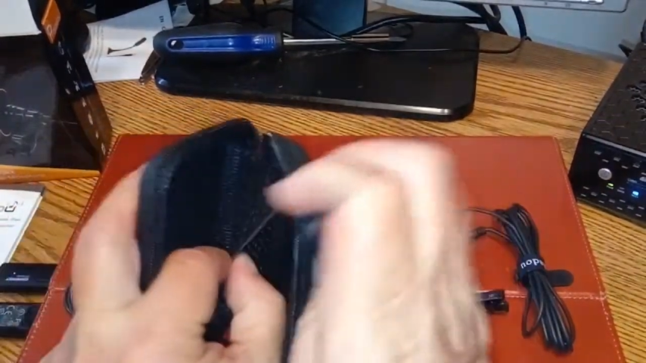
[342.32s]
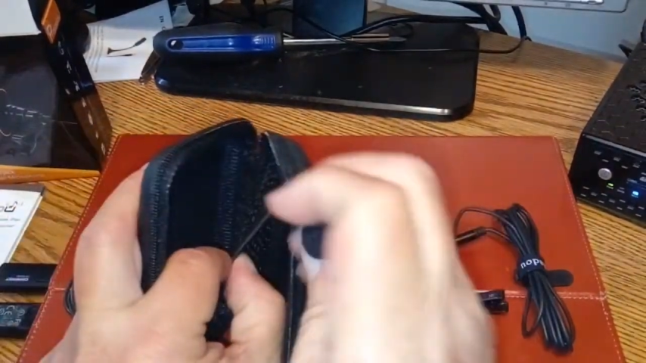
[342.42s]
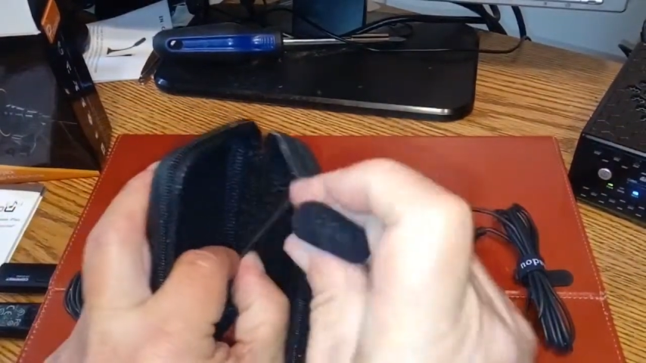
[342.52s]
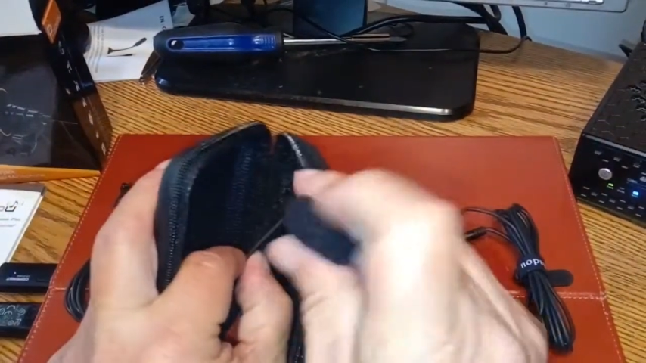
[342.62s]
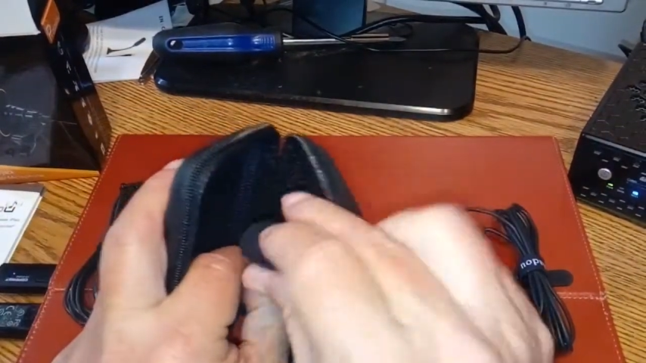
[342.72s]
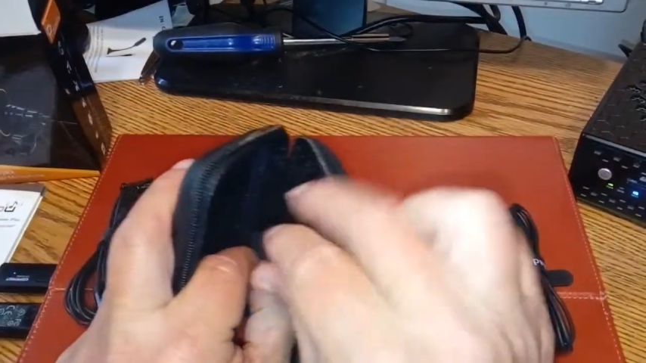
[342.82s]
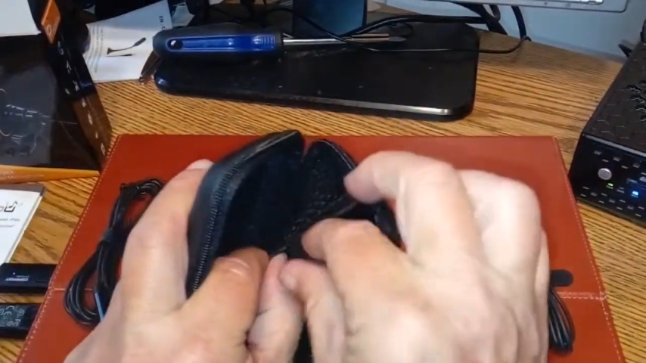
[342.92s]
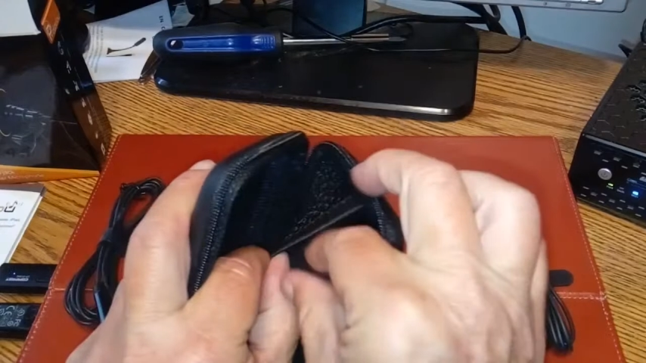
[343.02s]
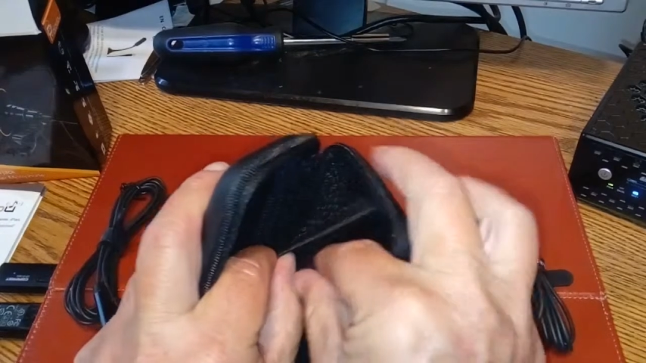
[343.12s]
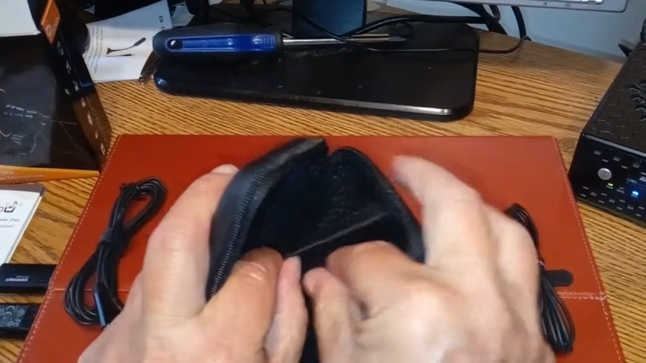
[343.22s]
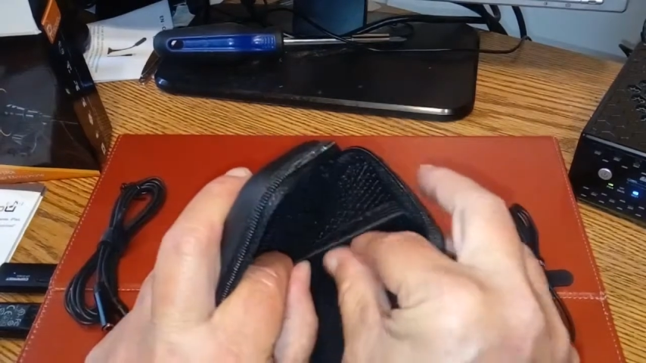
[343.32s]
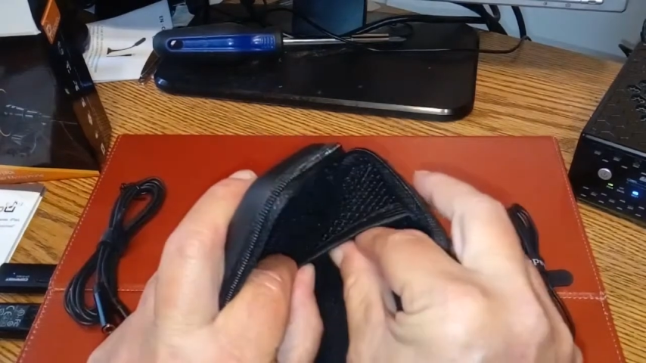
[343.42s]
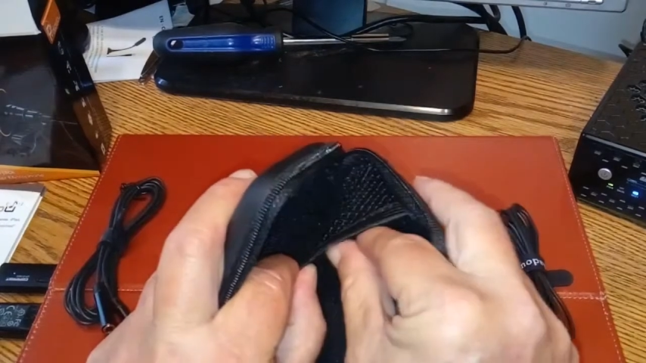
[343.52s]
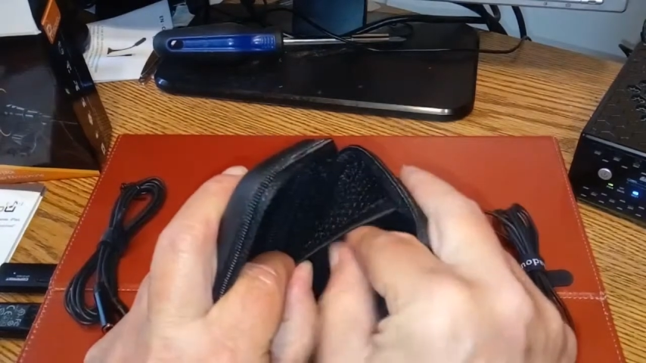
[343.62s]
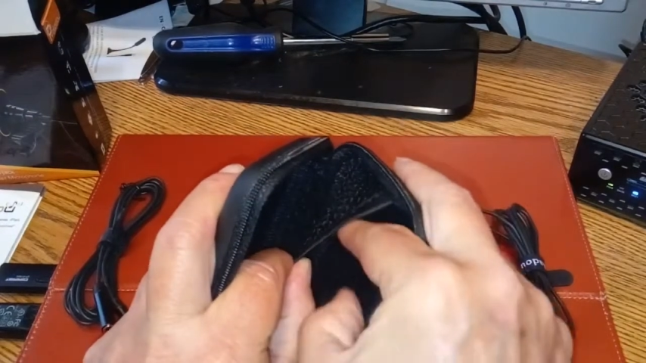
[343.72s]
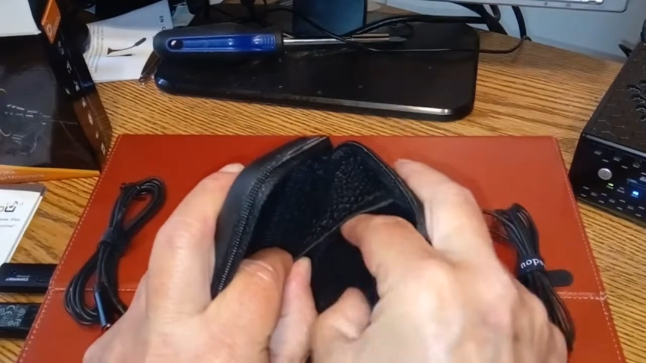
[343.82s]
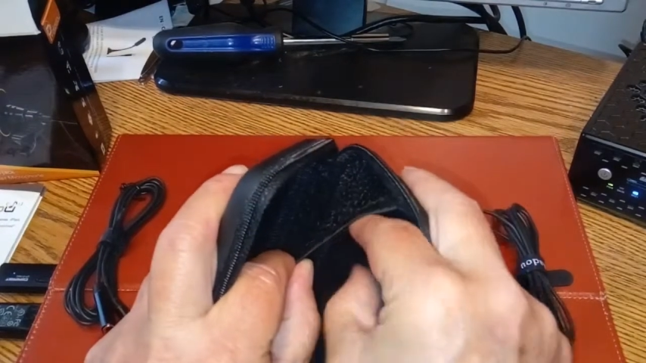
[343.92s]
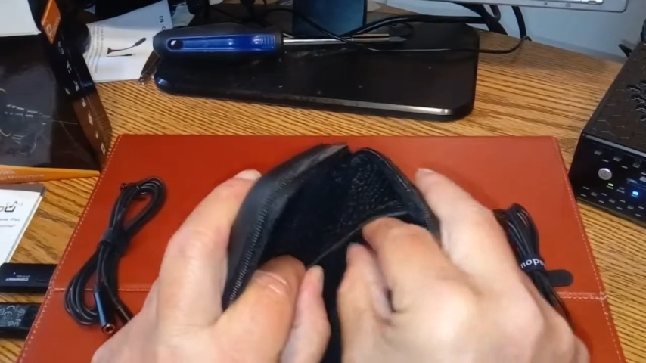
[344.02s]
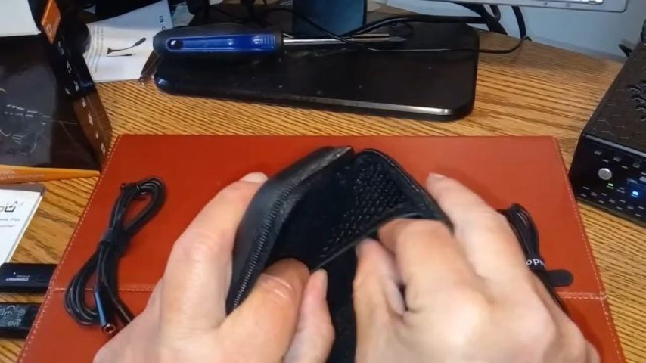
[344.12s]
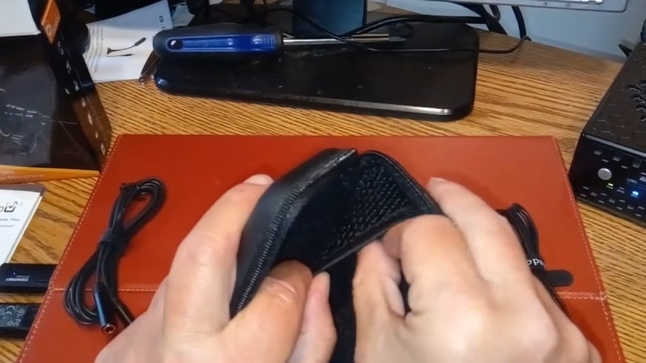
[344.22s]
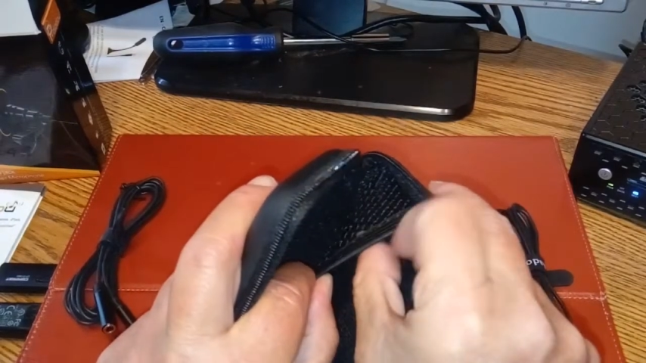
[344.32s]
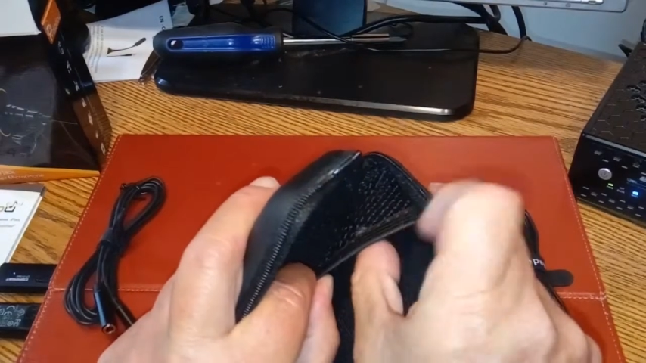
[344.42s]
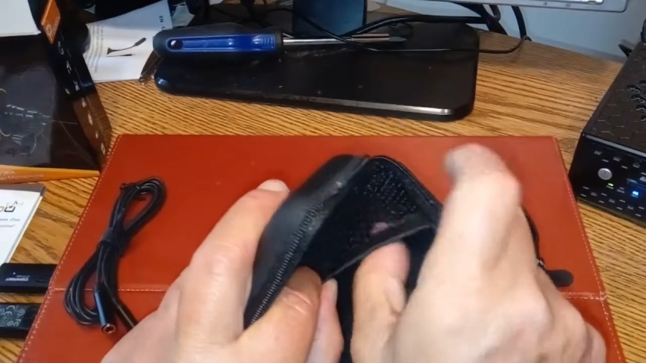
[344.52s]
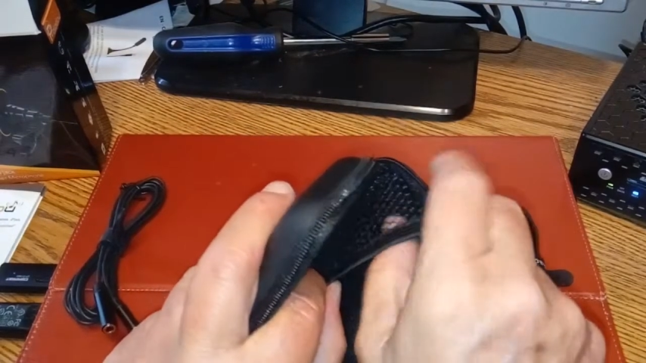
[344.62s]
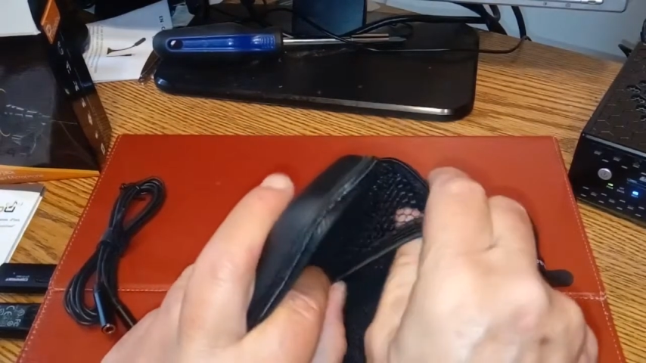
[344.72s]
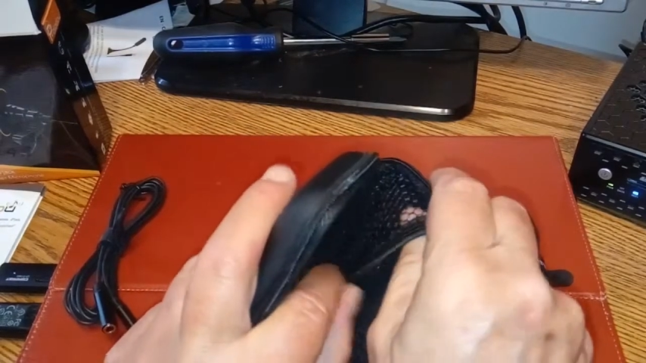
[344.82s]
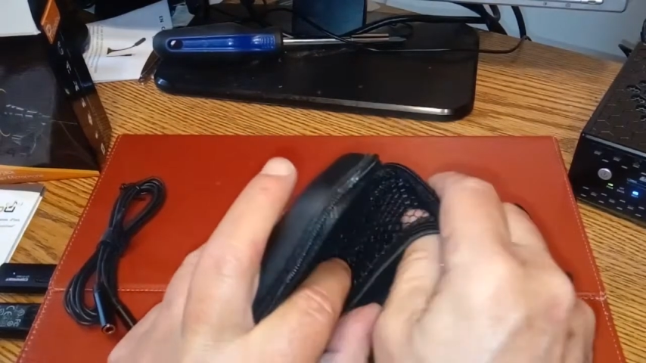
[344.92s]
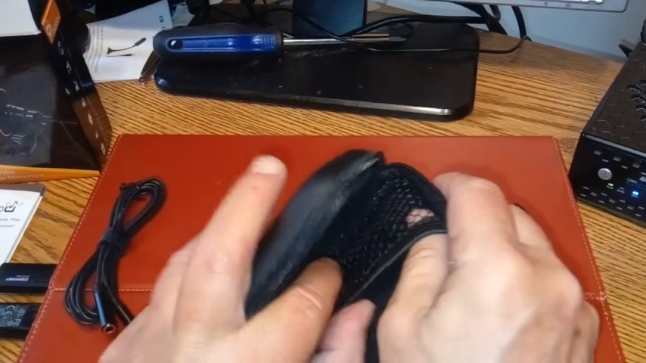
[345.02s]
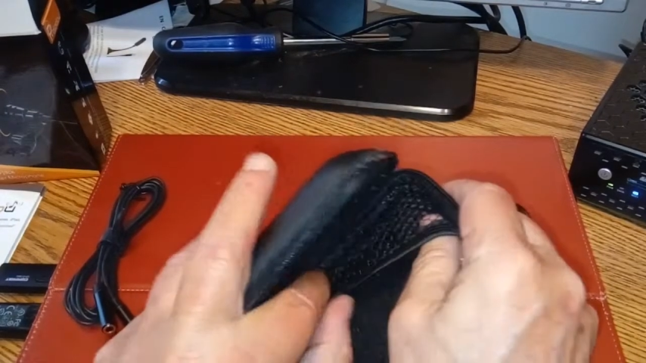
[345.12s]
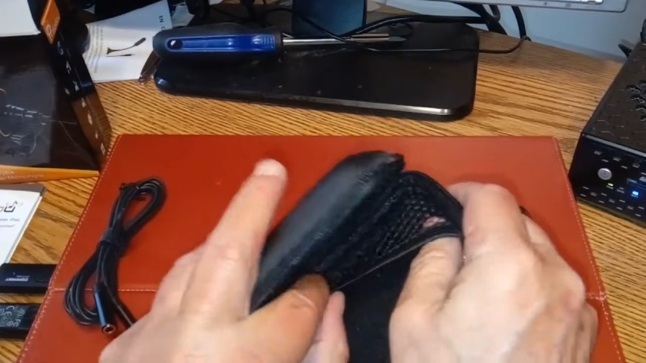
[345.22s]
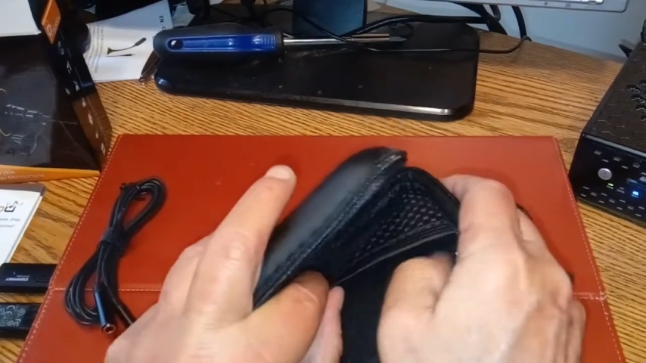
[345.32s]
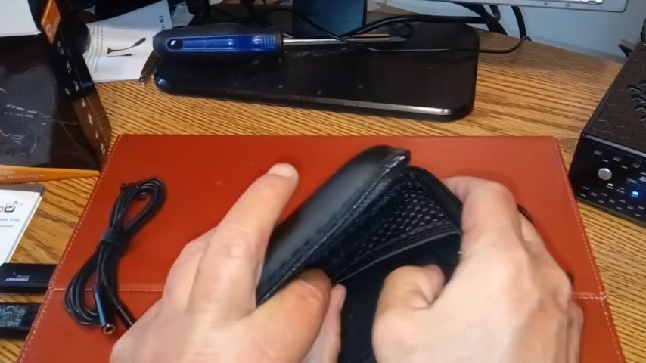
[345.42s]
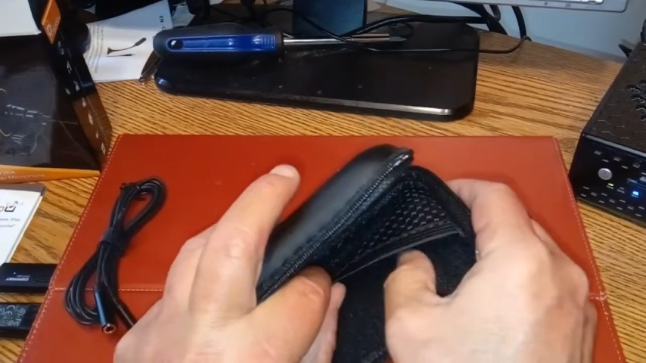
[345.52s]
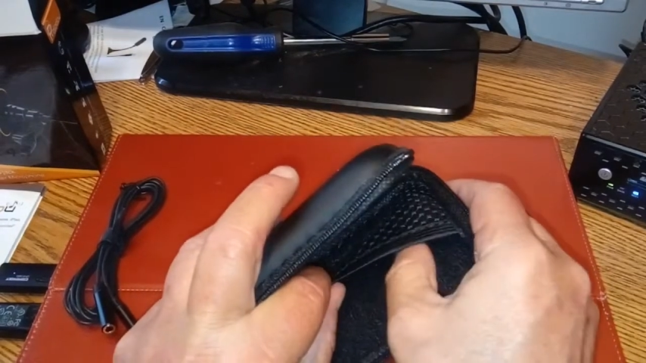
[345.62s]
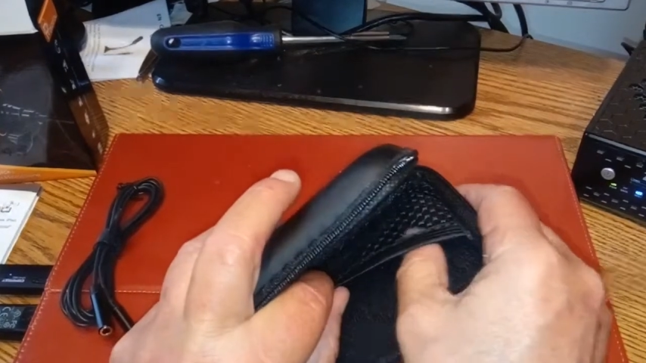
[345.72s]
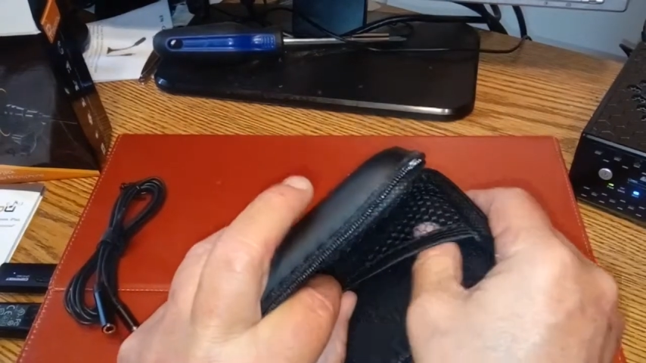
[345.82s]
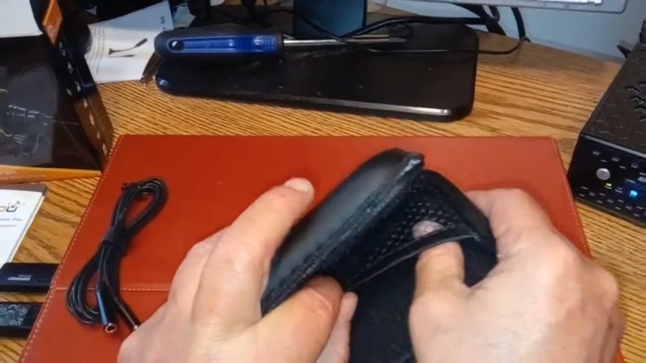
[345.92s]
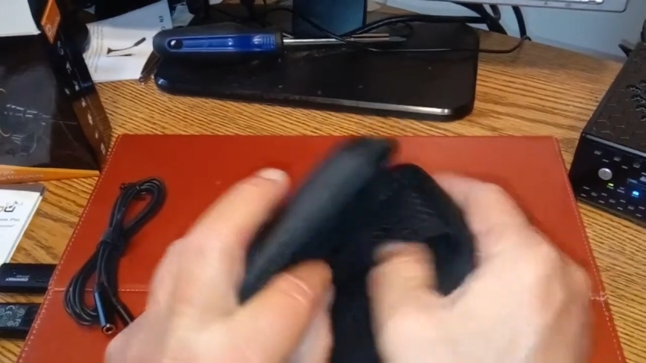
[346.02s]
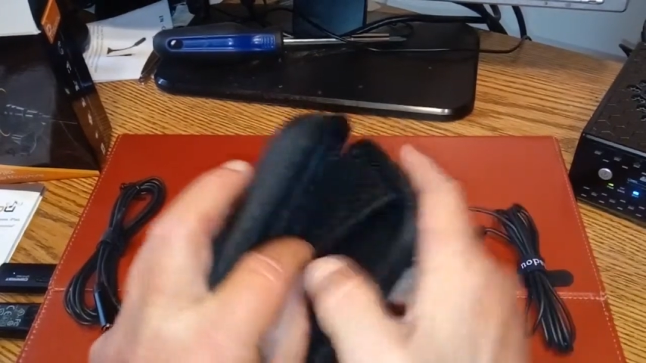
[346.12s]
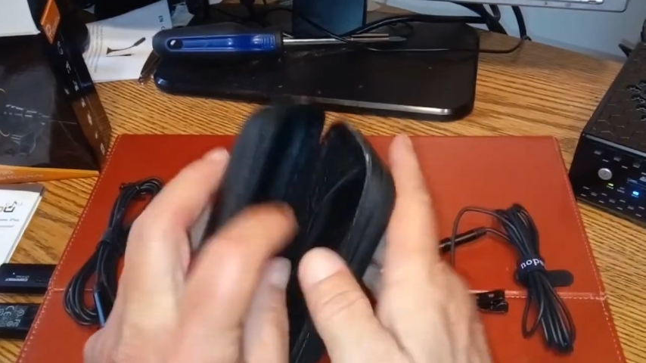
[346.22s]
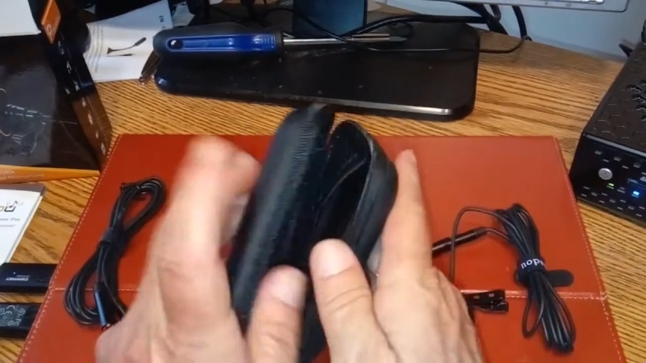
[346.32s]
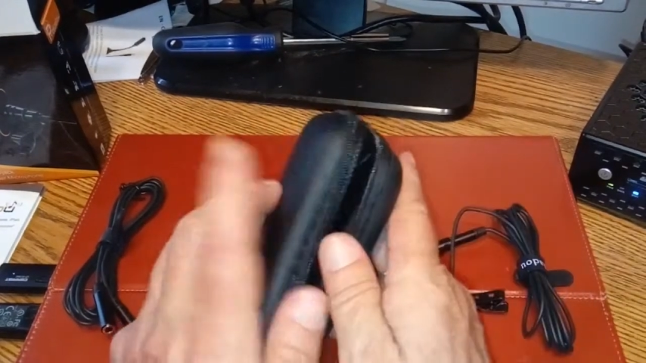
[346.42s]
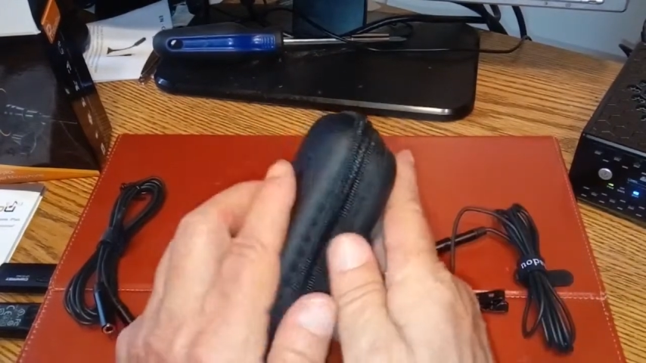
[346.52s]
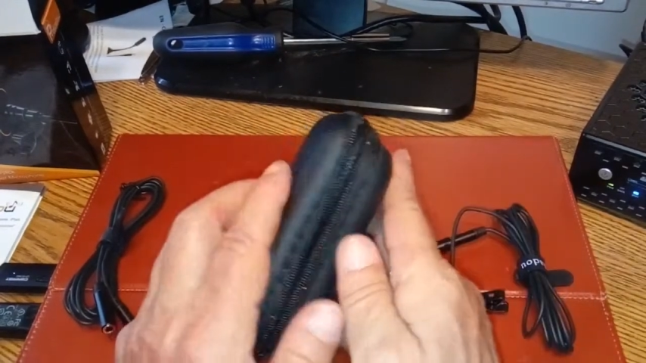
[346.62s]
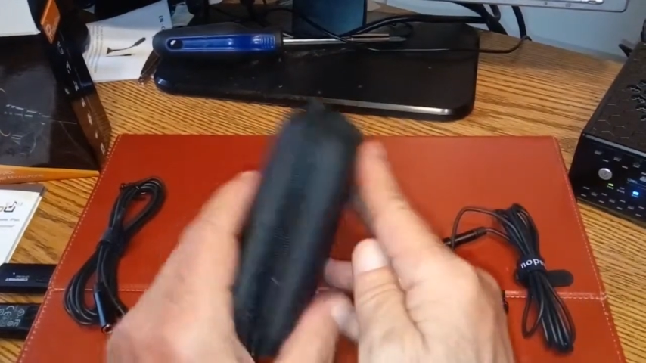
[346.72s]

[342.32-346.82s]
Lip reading: (no speaker visible)